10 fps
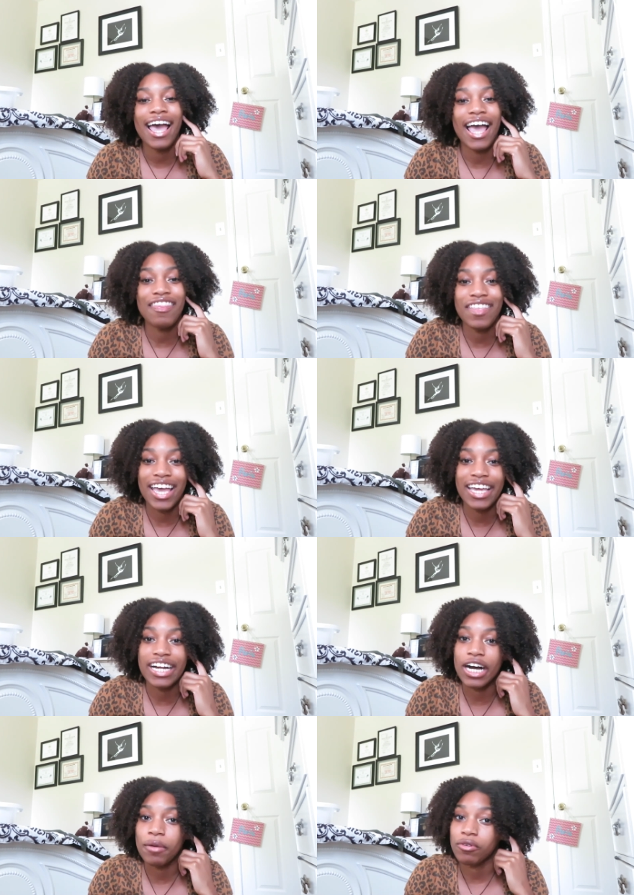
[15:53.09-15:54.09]
and then
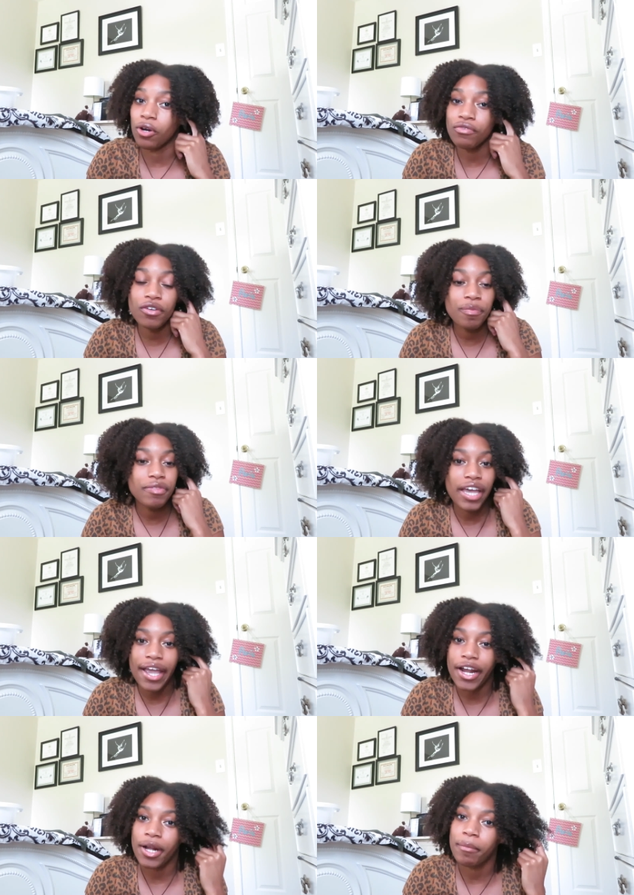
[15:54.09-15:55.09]
go from
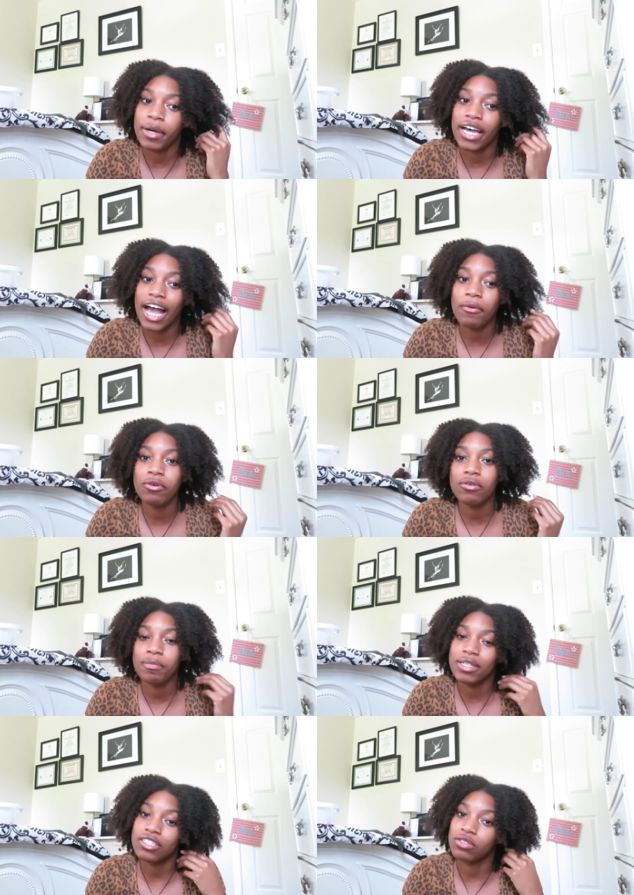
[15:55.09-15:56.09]
there. But I will
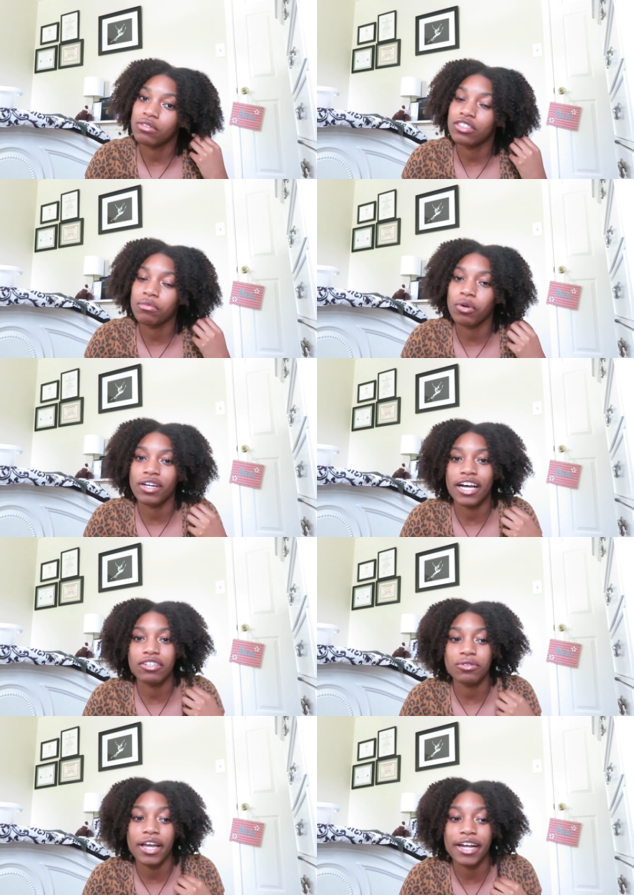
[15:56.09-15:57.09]
be doing some more
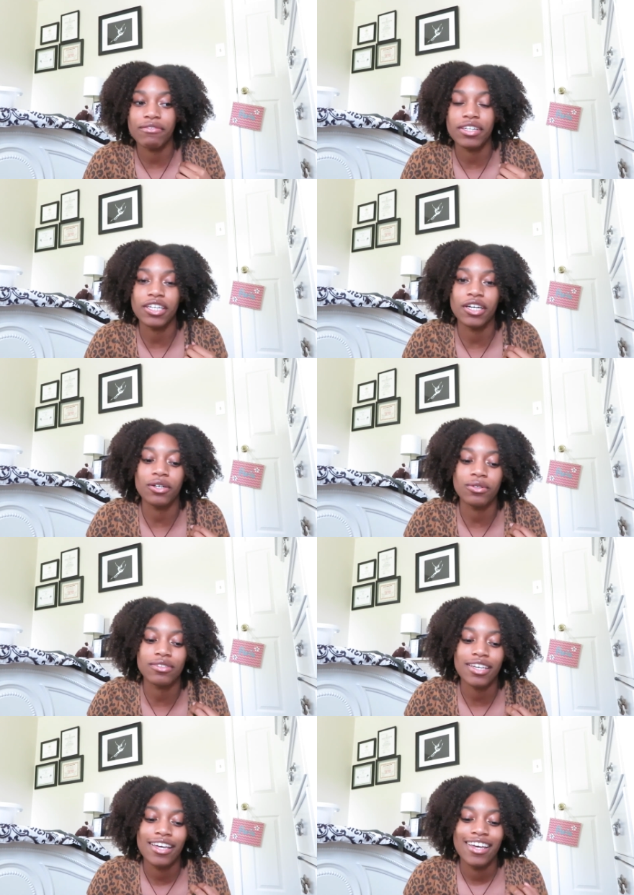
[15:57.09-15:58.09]
natural hair
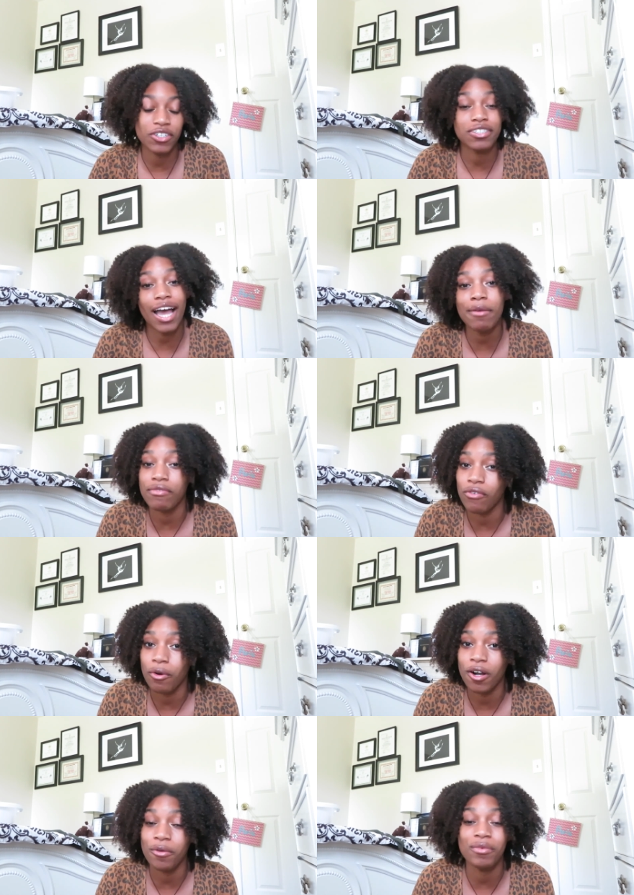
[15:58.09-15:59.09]
videos. For type
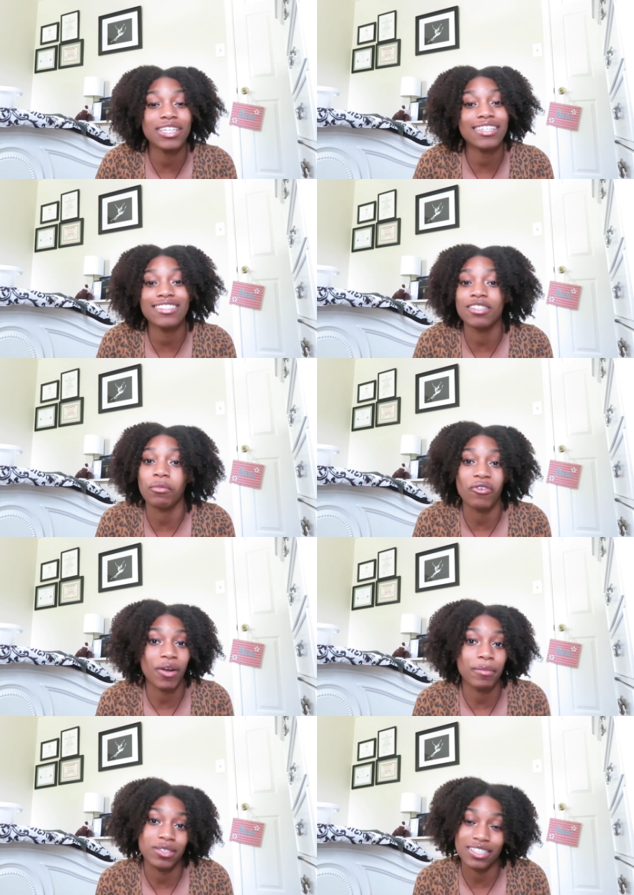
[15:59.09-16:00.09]
4 we need some more
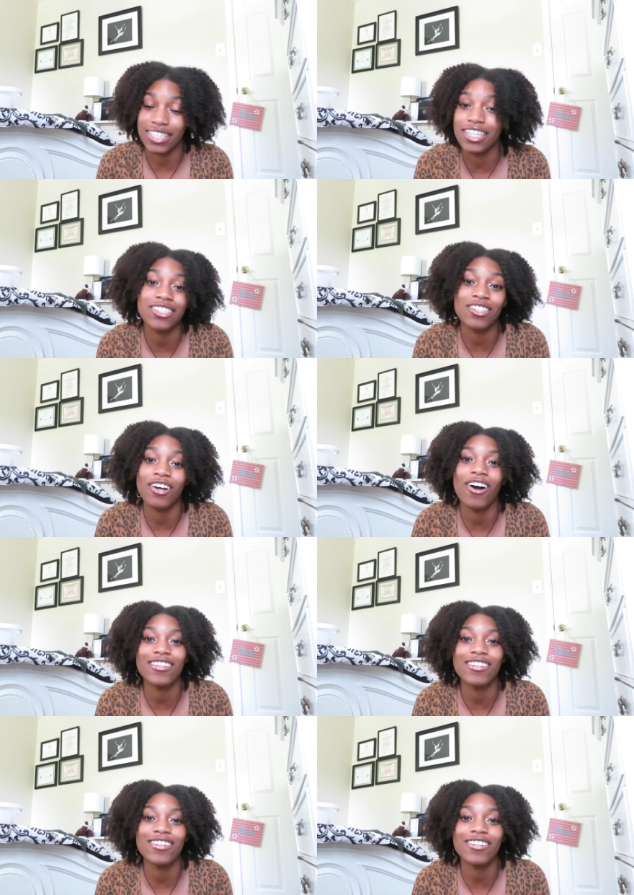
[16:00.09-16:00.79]
representation, y'all,